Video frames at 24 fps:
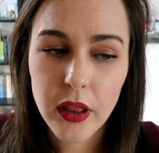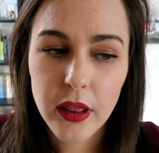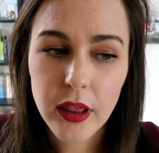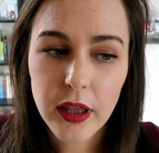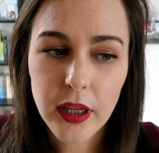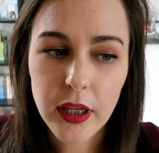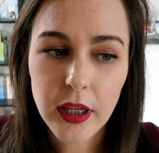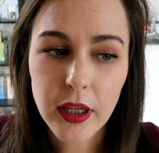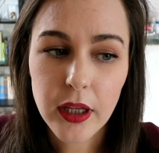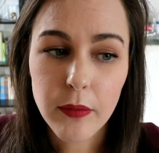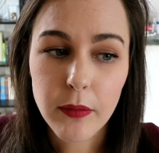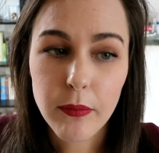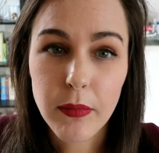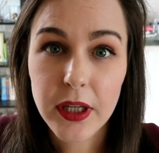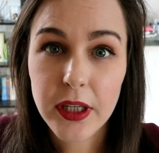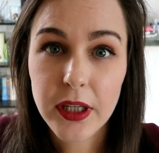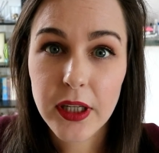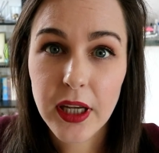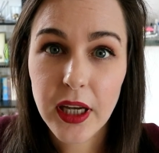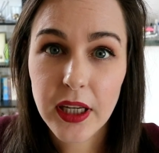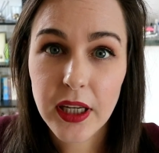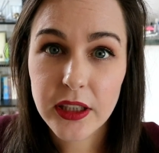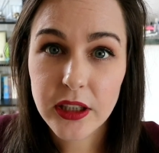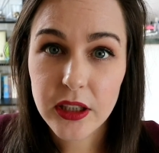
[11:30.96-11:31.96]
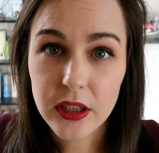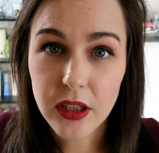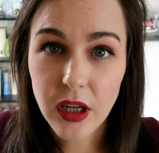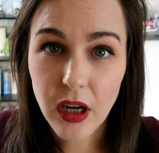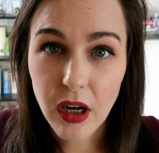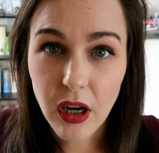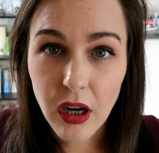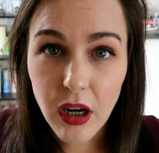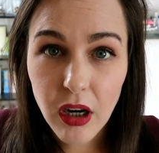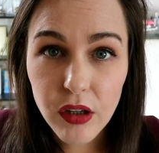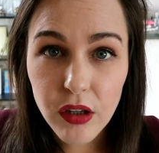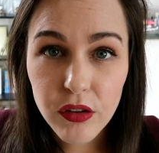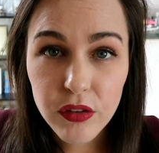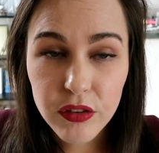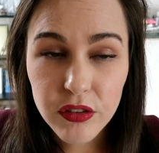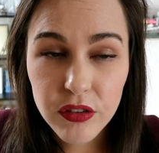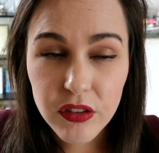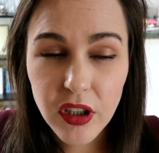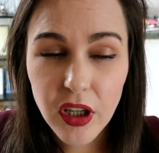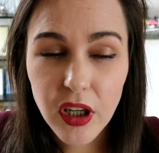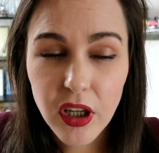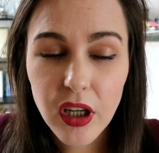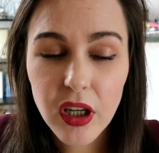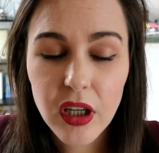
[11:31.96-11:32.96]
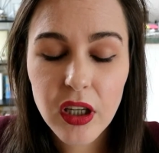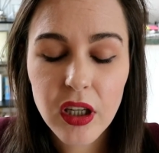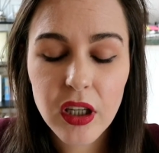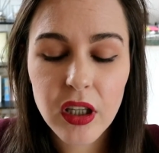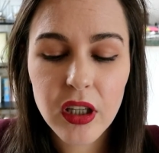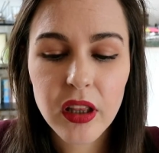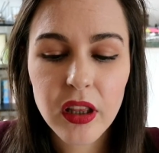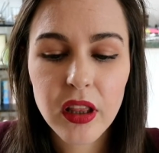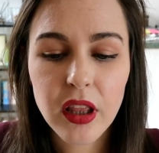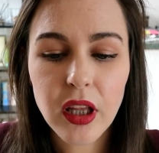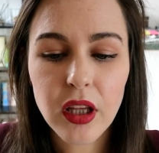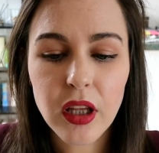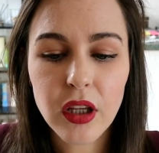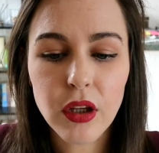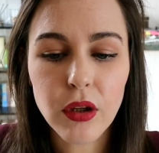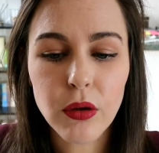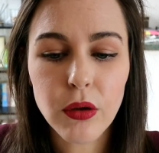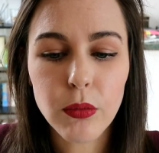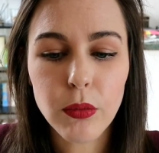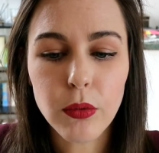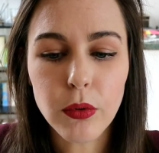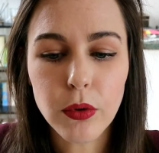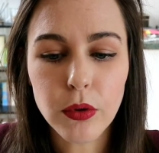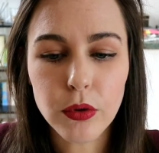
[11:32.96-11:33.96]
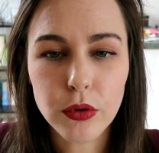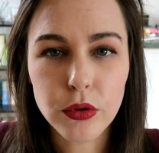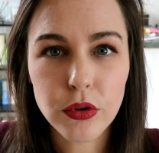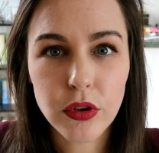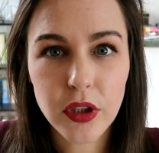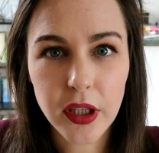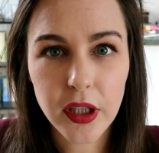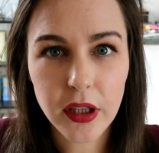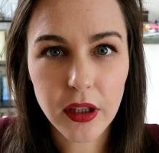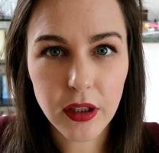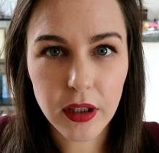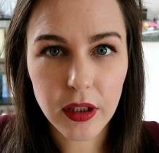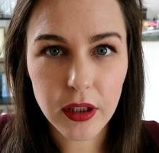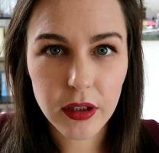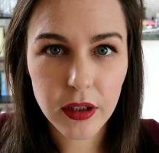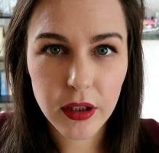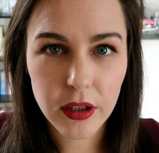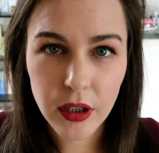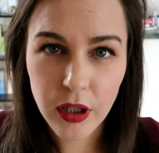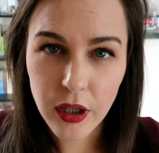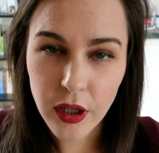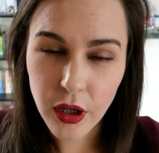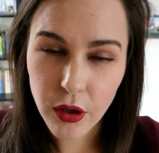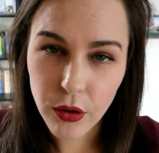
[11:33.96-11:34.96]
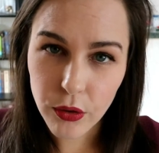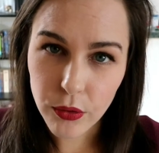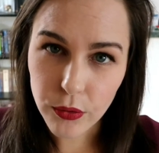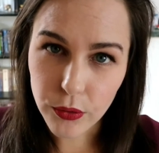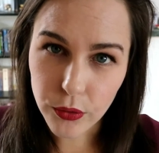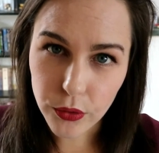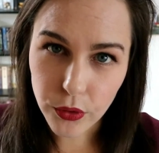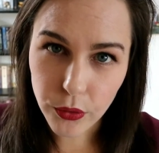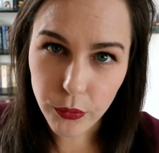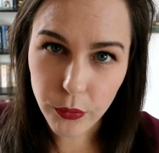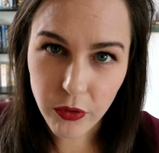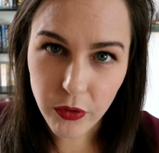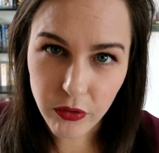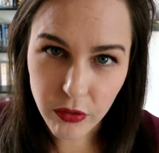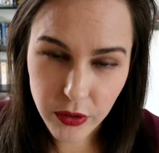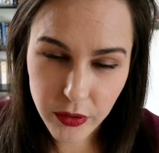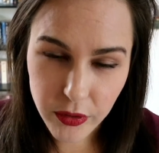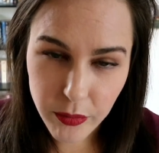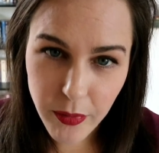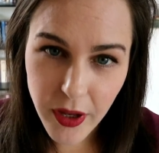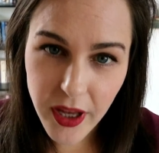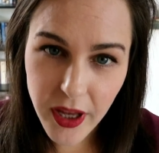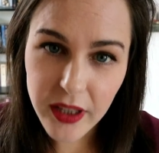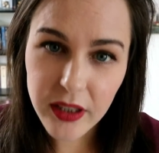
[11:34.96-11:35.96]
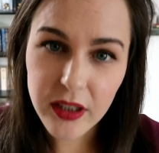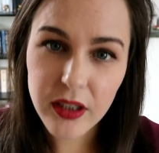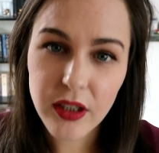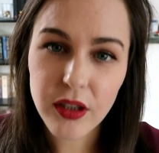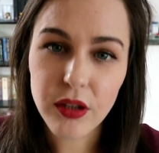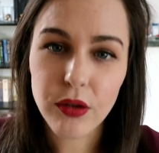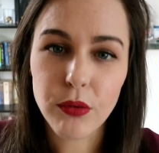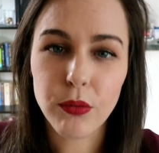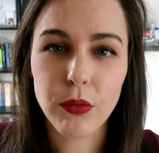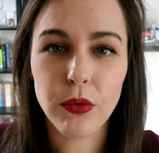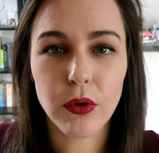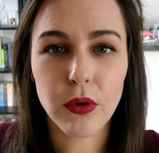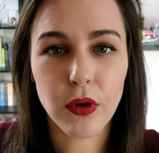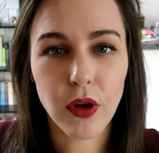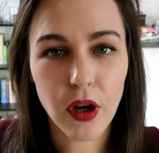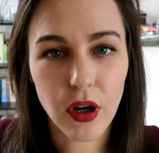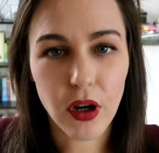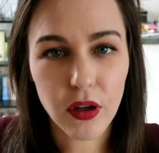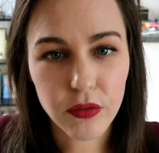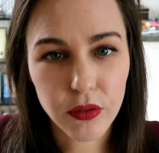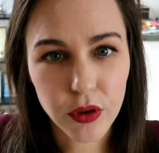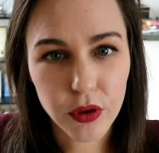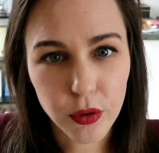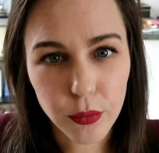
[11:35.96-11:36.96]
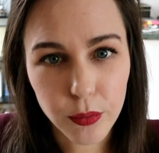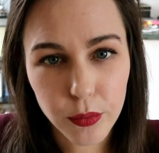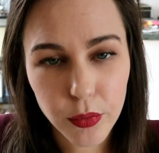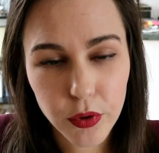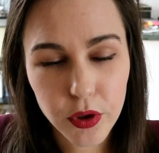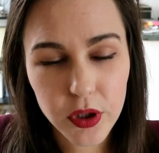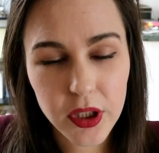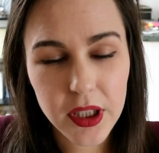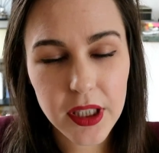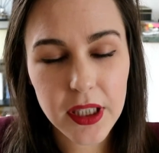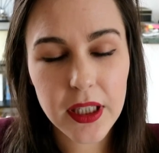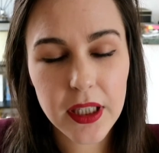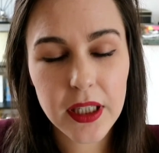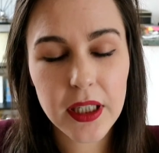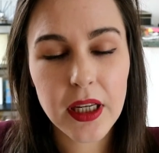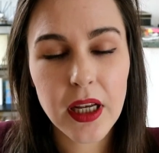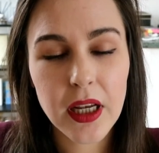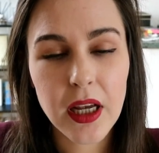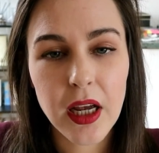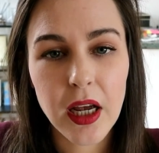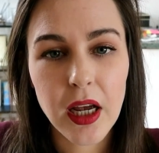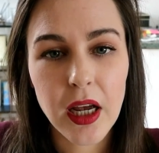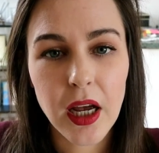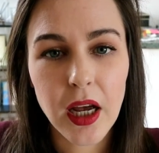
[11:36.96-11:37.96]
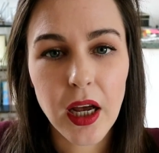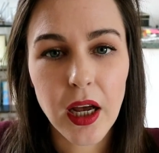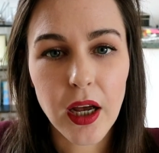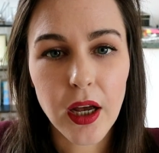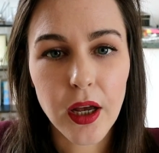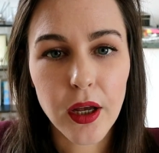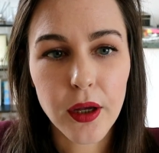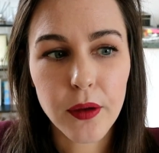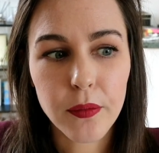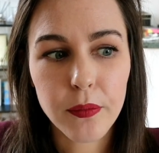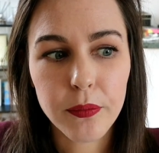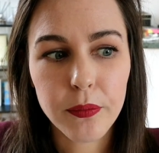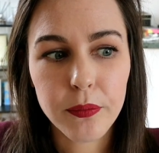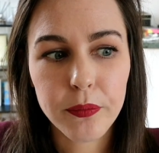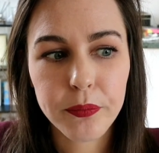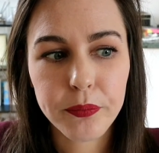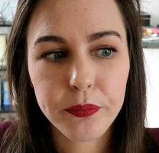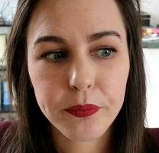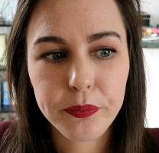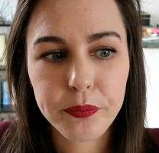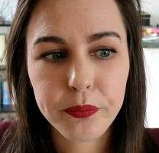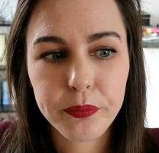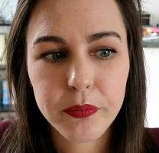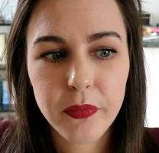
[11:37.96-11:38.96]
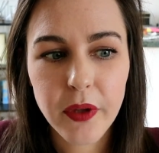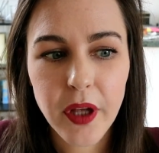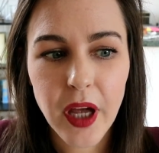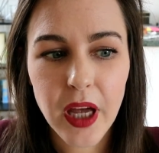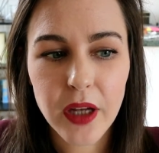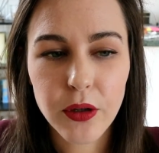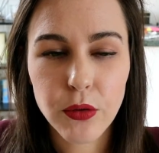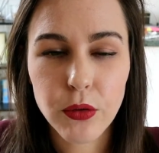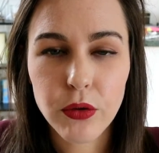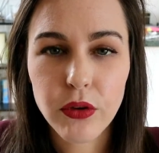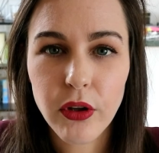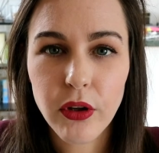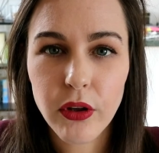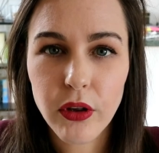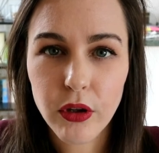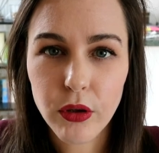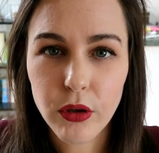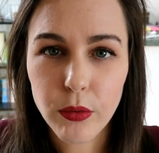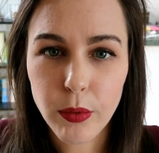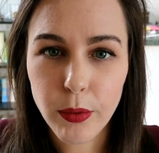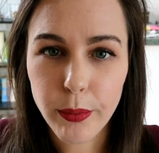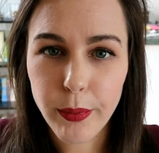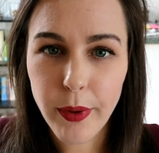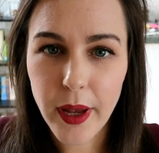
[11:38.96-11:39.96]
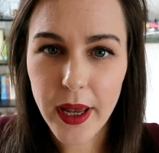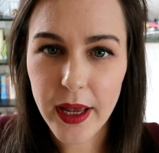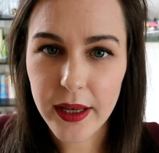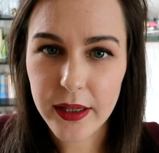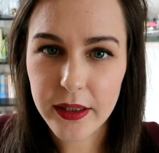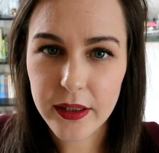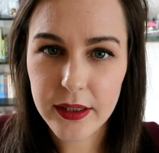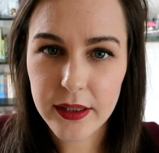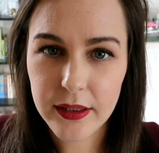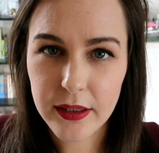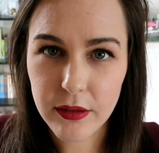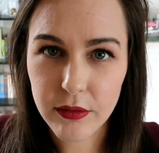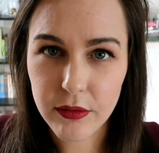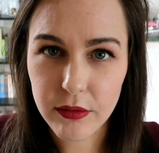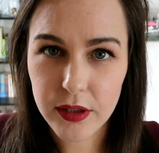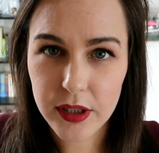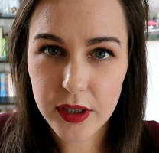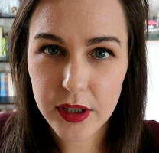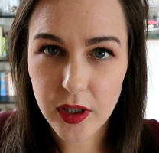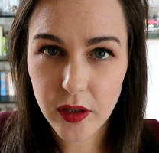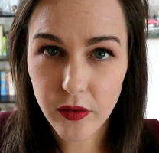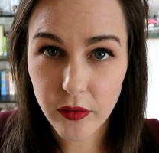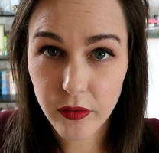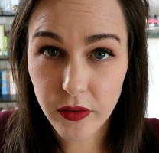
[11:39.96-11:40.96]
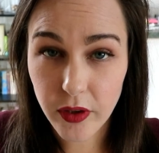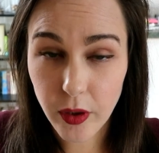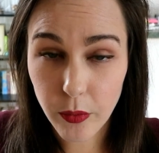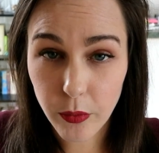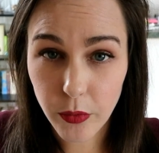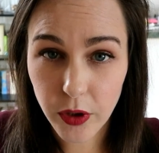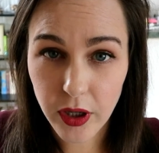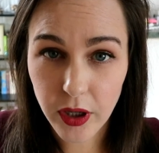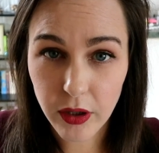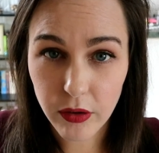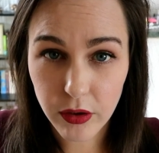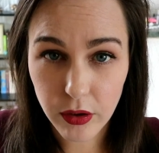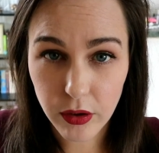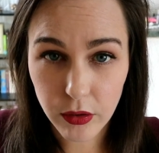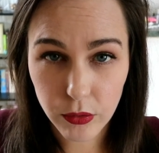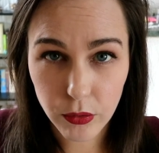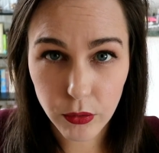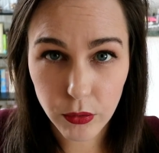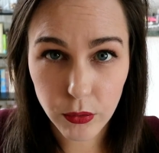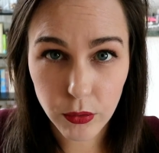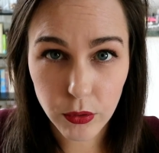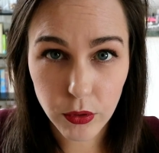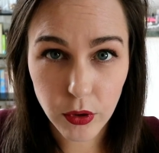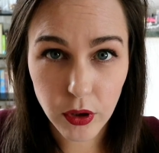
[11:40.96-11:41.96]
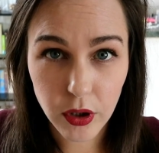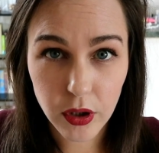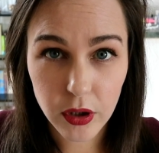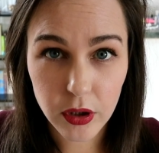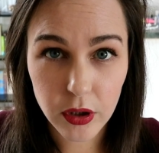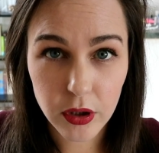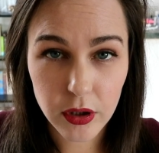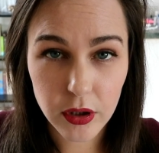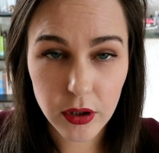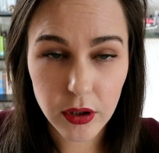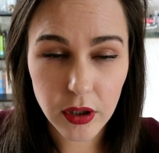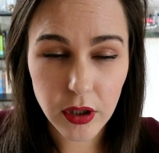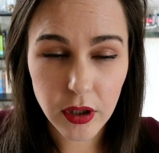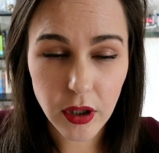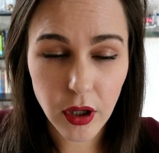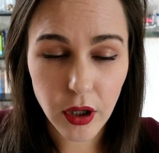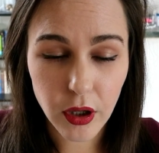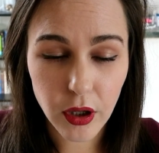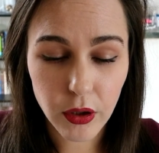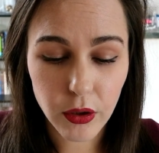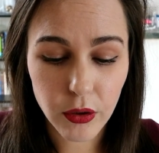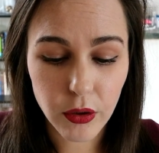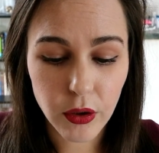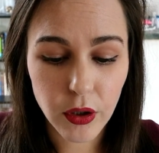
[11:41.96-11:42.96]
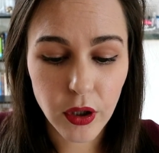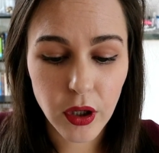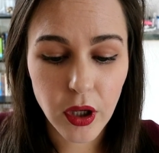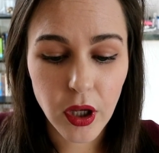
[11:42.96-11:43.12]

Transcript: the medication after, that you will treat the organ with respect, that you will look after your body, and also that you're prepared to receive someone else's organ. So